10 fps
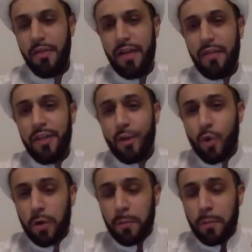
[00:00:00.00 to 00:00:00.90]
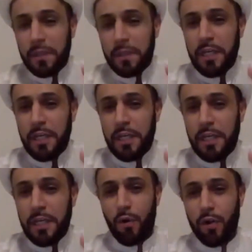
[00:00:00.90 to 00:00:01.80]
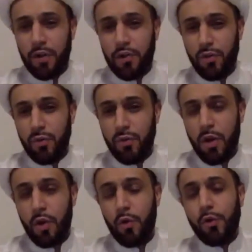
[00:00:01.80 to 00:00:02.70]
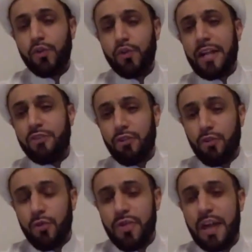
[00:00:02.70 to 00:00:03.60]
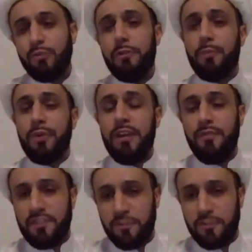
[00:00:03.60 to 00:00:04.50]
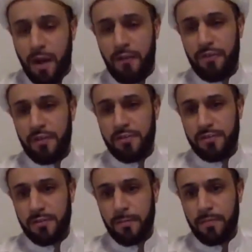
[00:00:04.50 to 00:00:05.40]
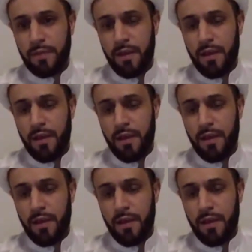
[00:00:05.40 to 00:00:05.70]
that there were people before you who tried to do that with previous prophets